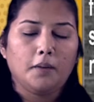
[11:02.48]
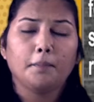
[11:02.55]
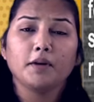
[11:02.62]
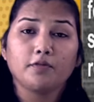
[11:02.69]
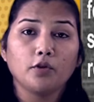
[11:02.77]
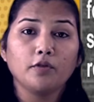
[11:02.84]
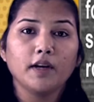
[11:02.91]

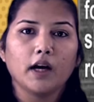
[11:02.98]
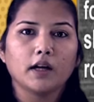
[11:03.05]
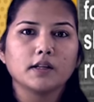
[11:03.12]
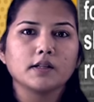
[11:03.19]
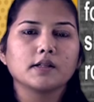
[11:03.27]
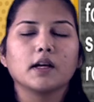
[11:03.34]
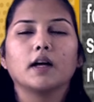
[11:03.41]
Before we
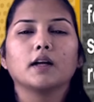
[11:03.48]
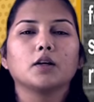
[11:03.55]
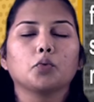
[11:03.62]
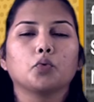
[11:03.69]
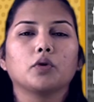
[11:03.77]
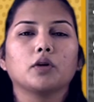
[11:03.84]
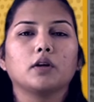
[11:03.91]
understand
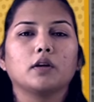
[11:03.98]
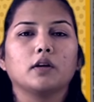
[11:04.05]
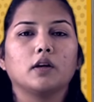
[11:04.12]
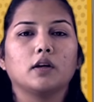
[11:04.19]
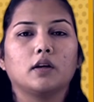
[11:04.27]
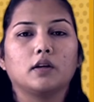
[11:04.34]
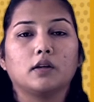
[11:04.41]
the word
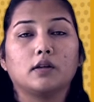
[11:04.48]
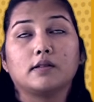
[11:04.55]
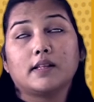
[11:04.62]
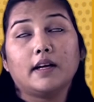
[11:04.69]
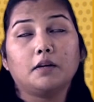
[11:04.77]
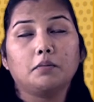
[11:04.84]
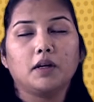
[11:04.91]

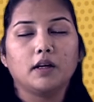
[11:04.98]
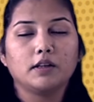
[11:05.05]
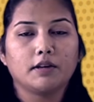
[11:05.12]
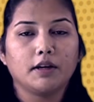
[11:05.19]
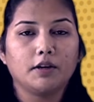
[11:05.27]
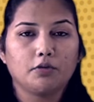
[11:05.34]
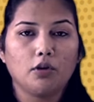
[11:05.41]

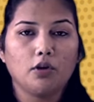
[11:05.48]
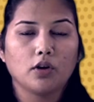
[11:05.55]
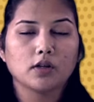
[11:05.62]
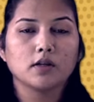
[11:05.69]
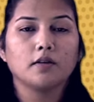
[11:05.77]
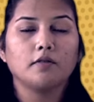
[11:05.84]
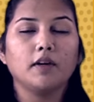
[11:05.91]
sedimentary
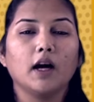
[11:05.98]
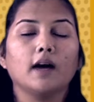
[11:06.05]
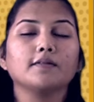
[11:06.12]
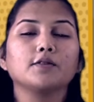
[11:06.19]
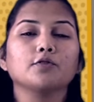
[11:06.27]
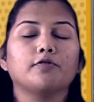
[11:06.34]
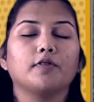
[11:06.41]
rocks, we
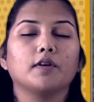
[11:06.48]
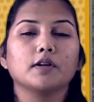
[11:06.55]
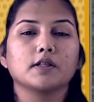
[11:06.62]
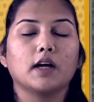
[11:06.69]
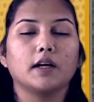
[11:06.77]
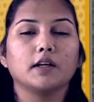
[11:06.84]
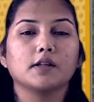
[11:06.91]
have to
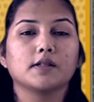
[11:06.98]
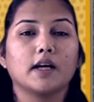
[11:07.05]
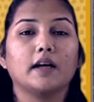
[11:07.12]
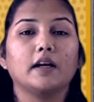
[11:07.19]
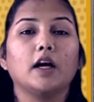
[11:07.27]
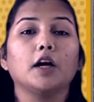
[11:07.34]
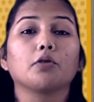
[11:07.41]
first
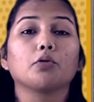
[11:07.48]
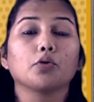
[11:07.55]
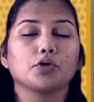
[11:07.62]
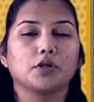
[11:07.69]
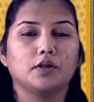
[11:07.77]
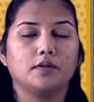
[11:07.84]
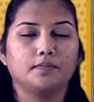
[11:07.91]
understand
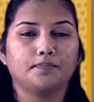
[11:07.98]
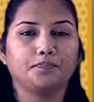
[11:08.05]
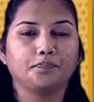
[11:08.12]
erosion.